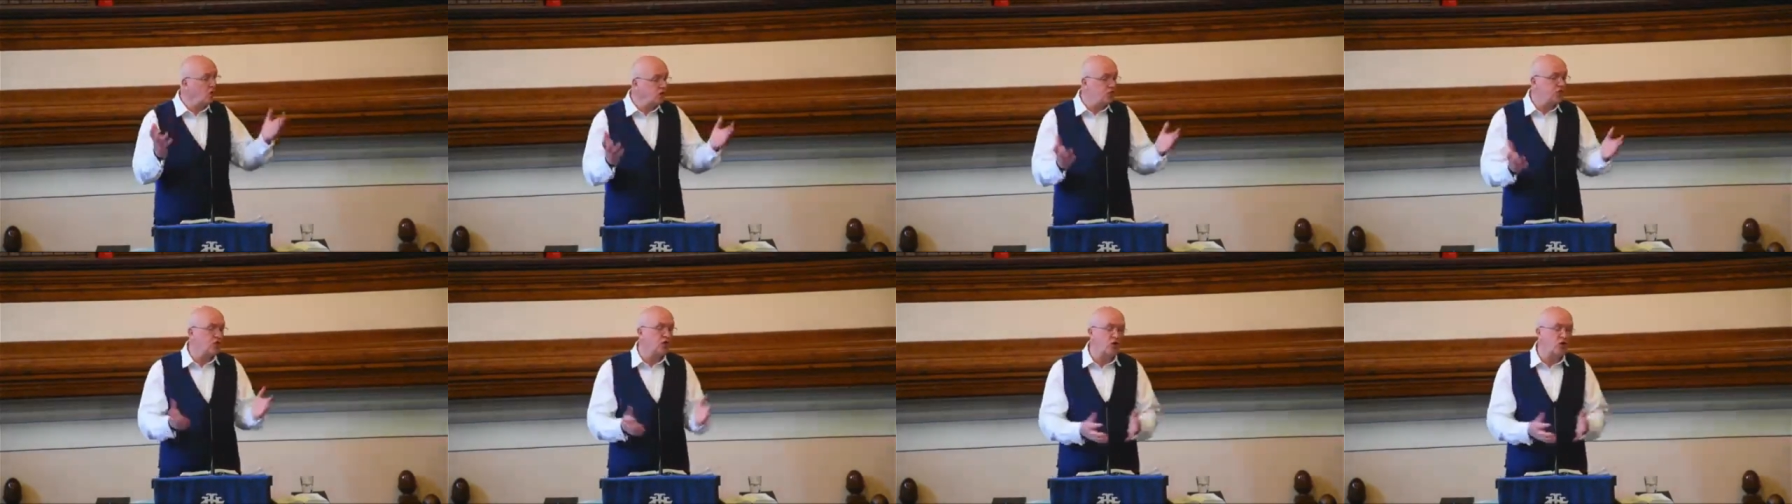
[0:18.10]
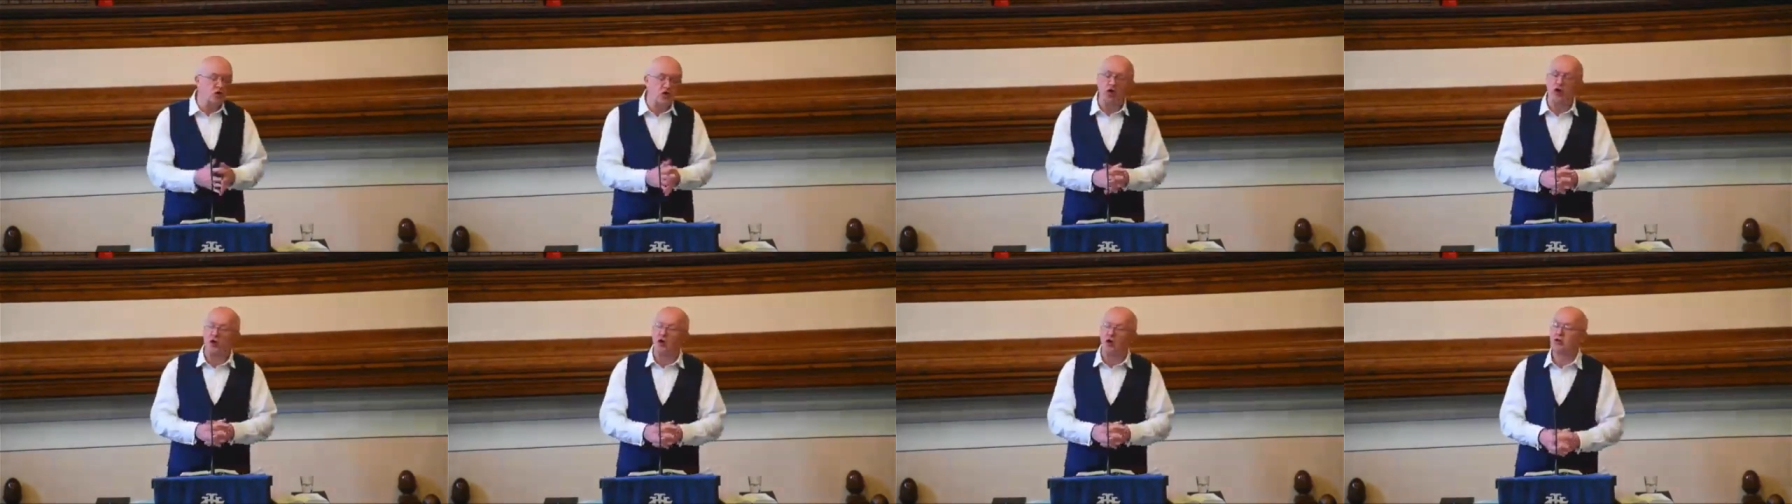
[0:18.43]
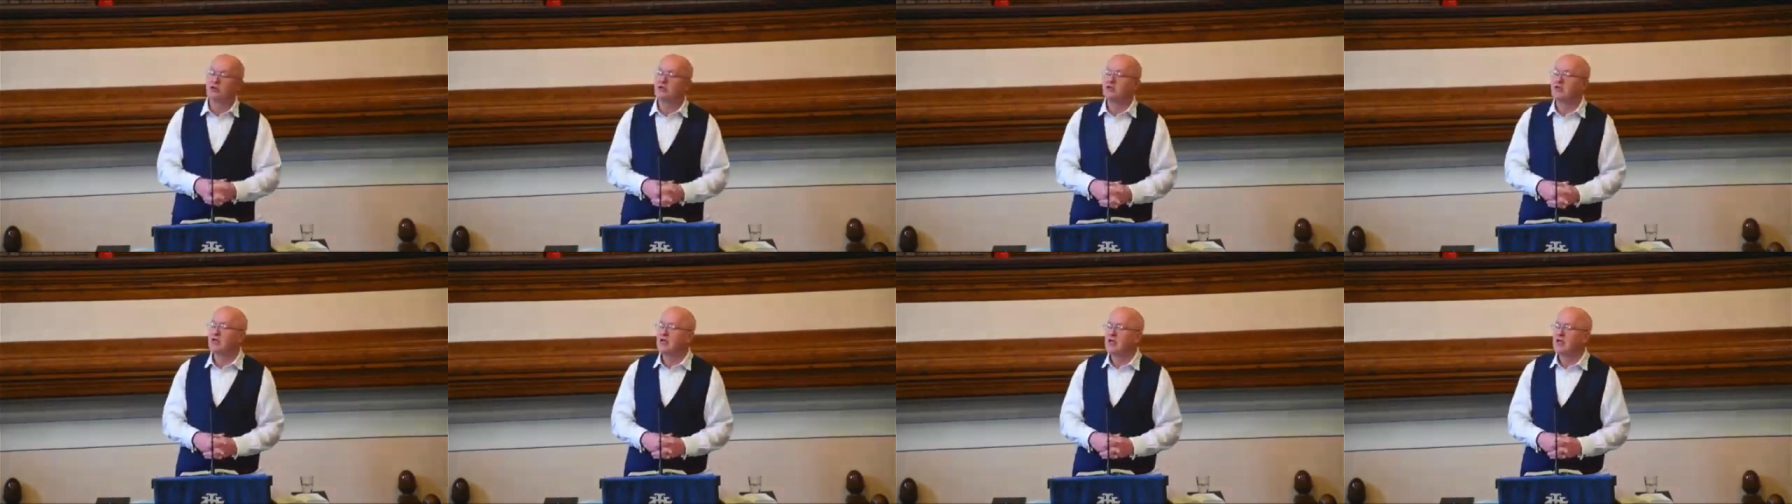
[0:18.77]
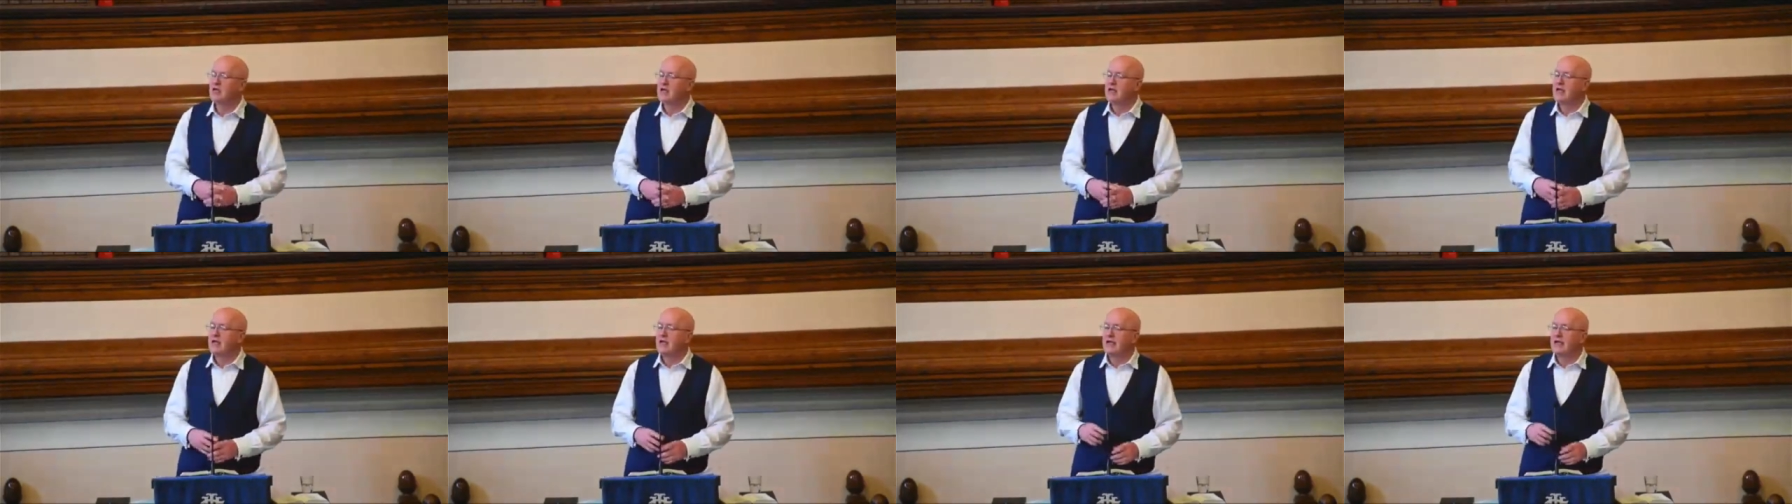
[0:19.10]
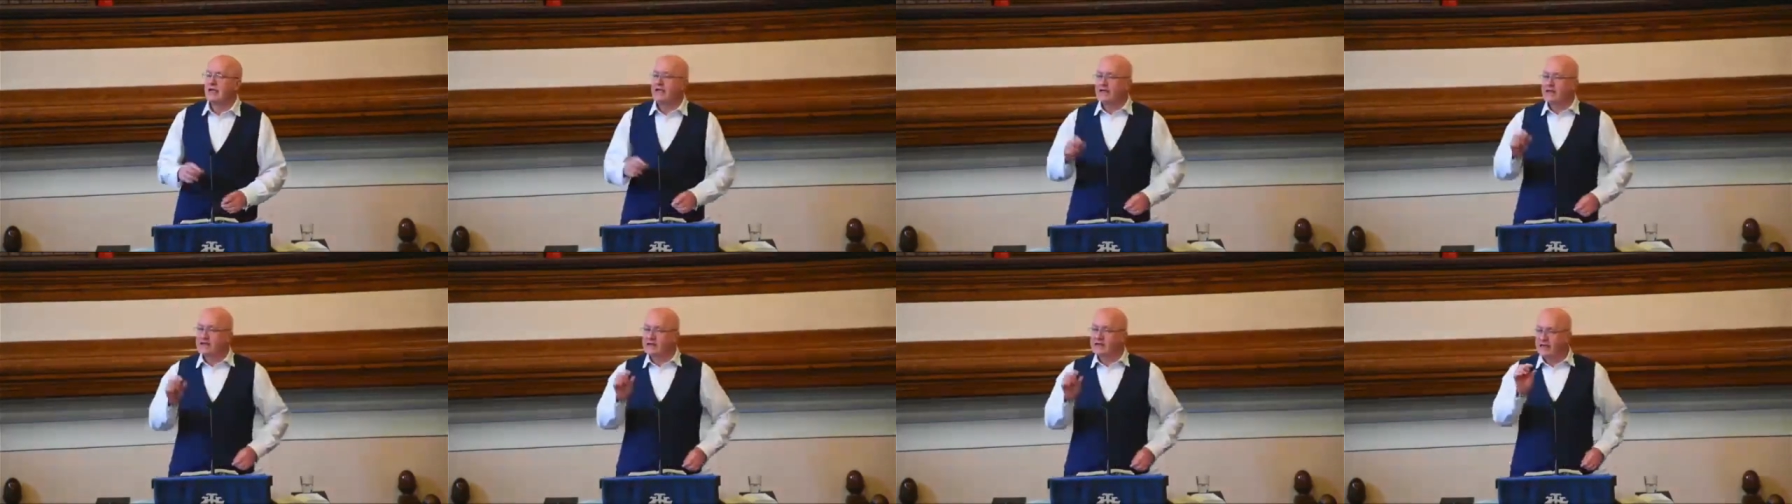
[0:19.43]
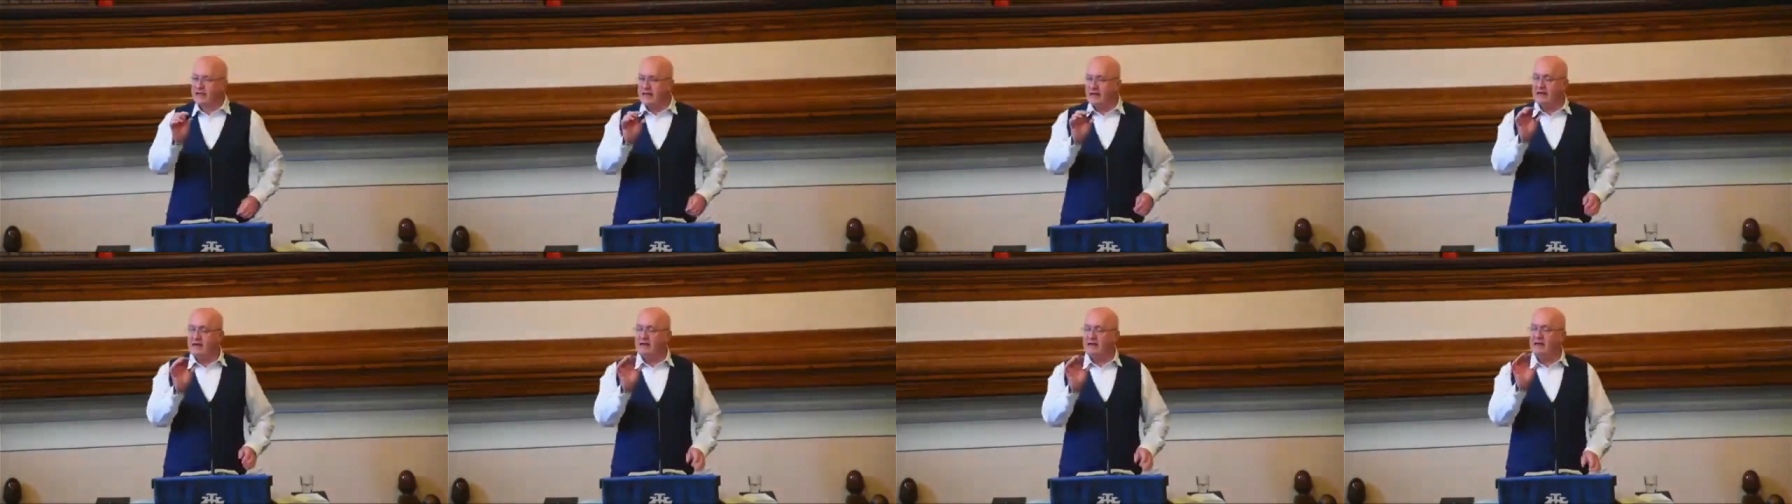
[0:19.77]
your God, is
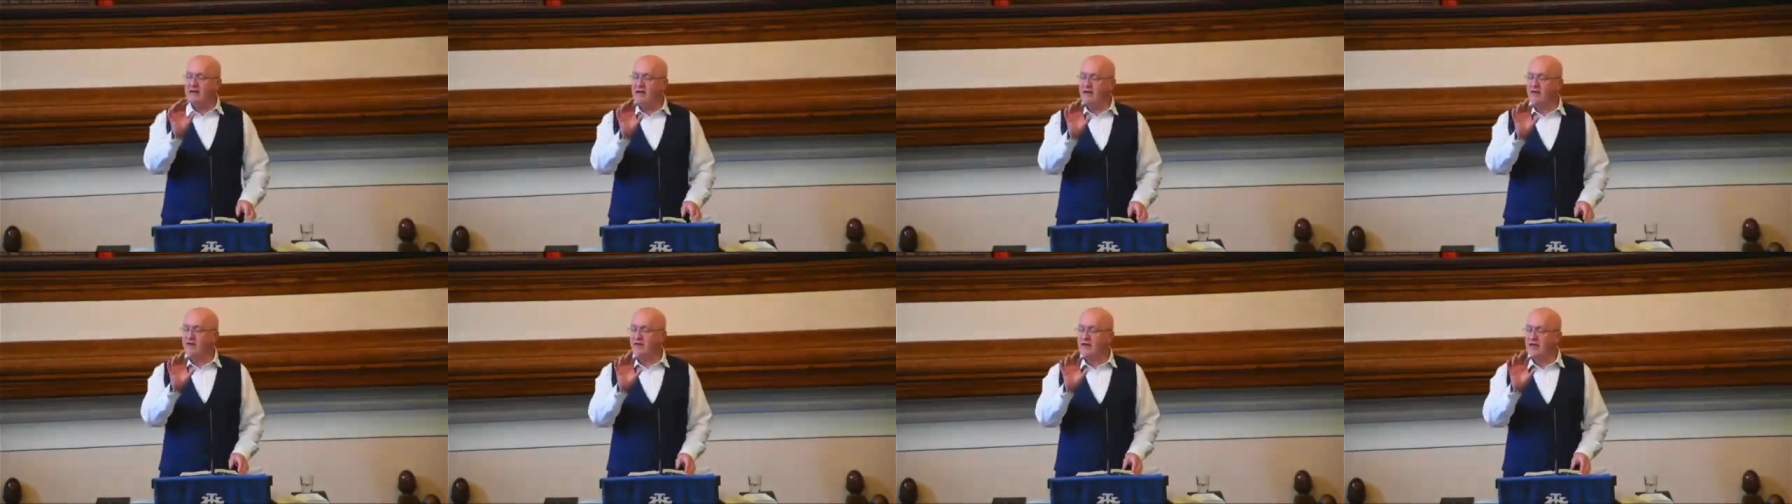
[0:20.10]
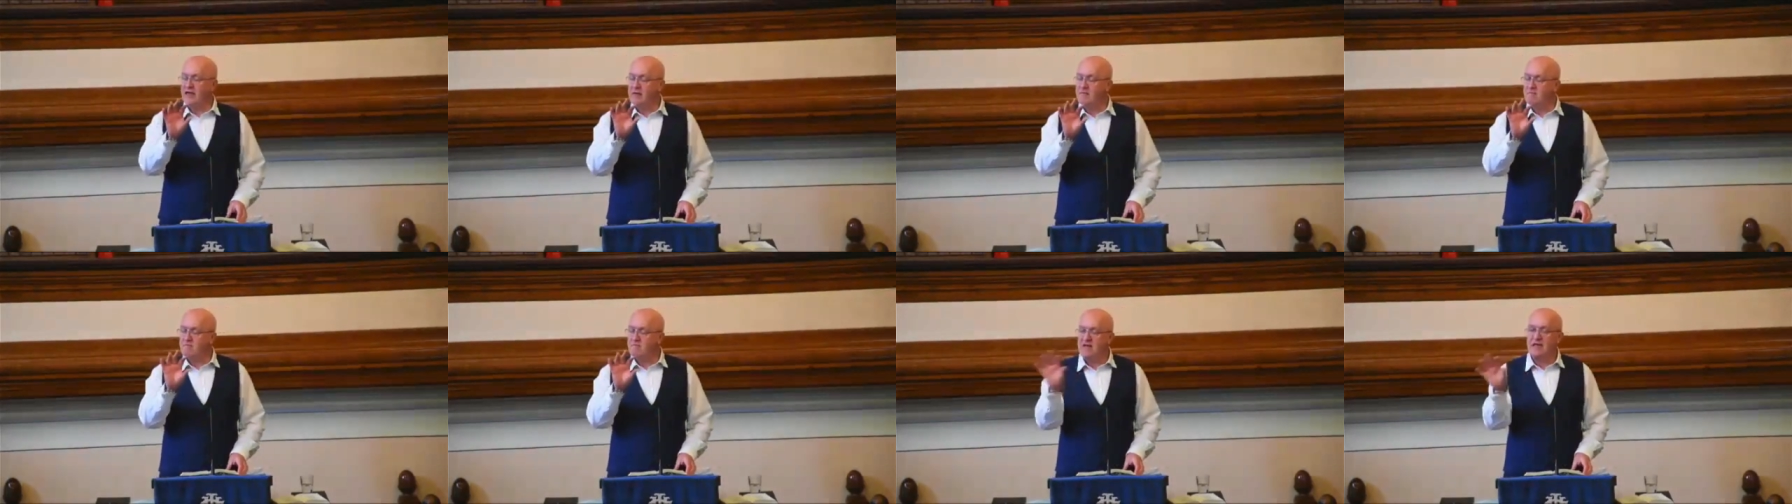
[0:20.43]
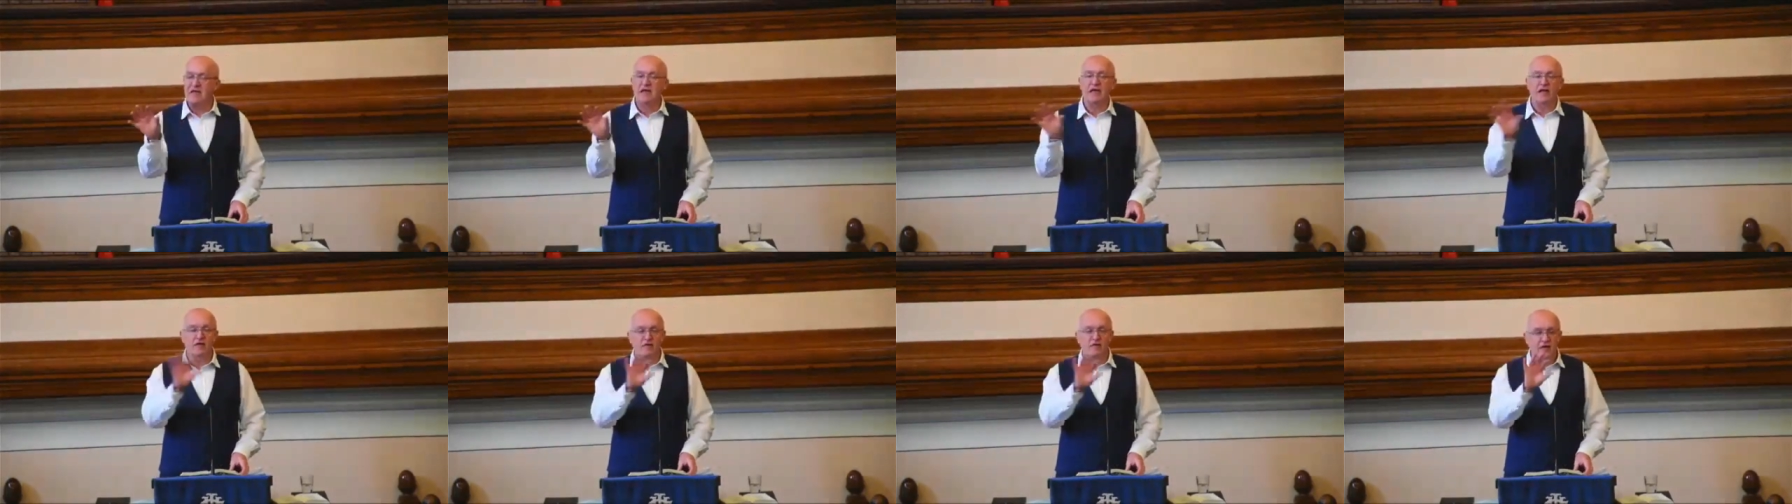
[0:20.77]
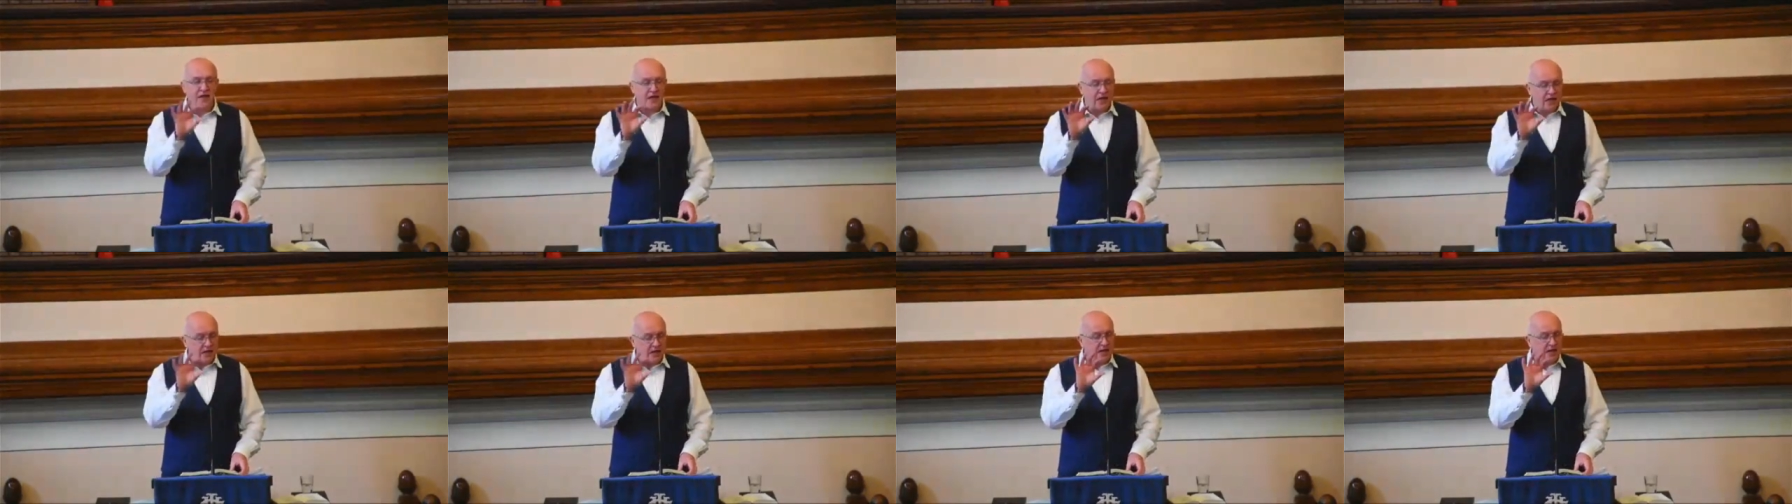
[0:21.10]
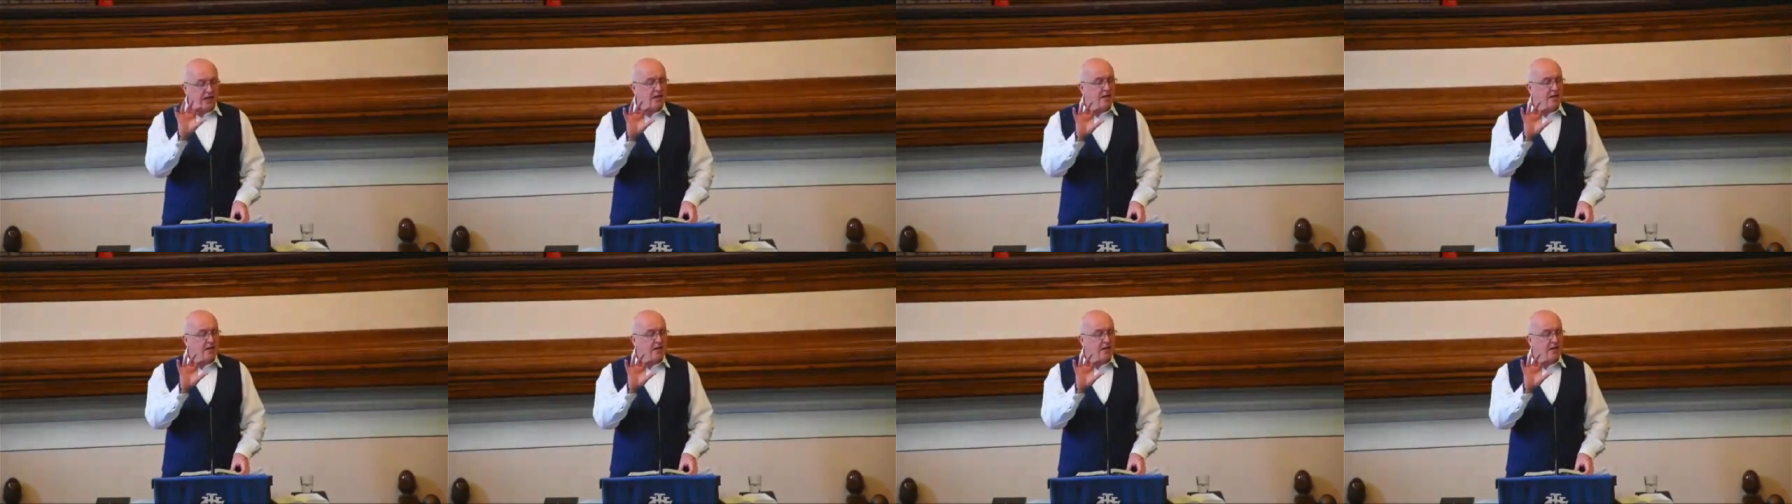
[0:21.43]
in the middle of a